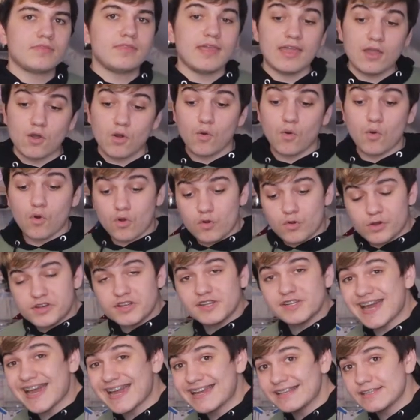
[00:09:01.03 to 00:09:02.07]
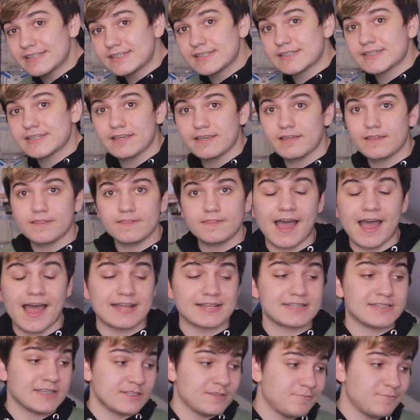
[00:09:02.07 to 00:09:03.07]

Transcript: awkwarder dates that